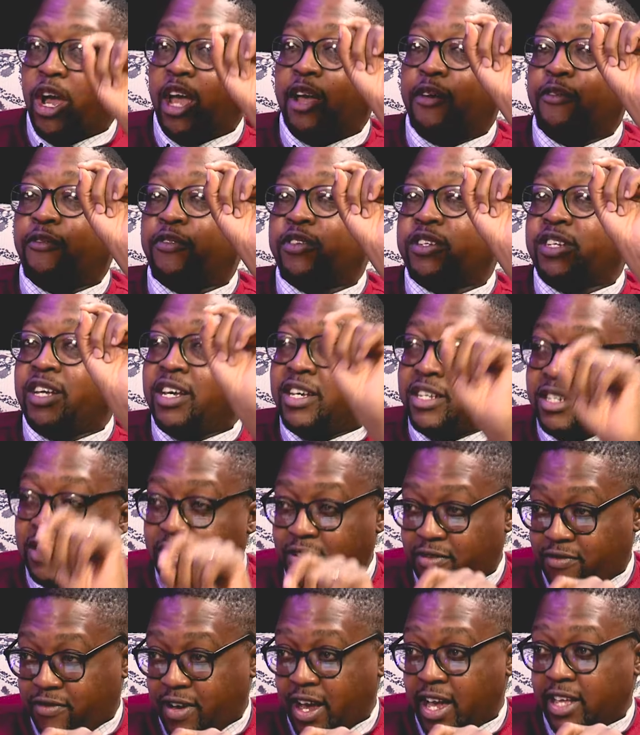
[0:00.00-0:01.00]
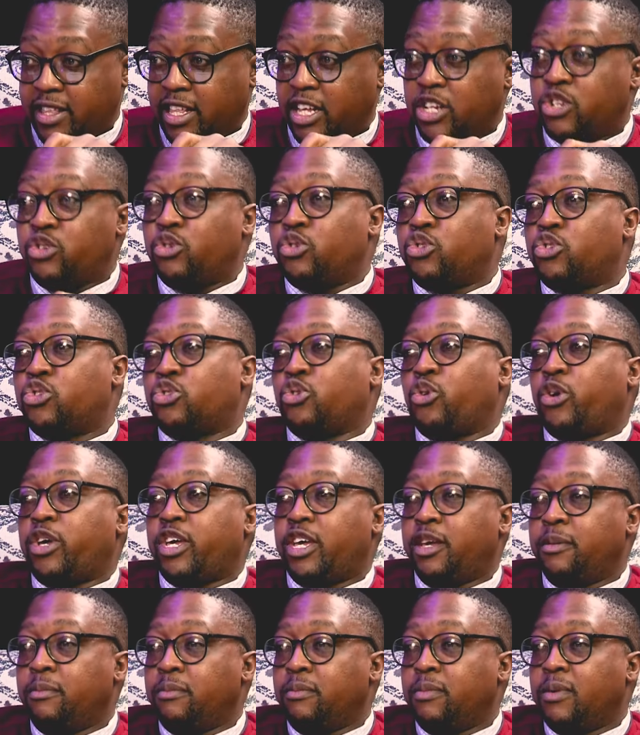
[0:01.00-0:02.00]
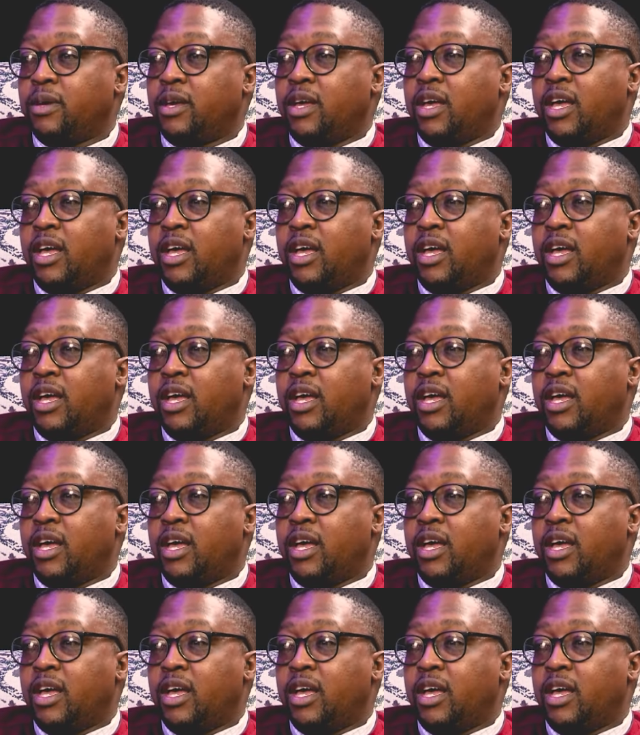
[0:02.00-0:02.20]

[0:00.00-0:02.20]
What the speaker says: have testified that you saw him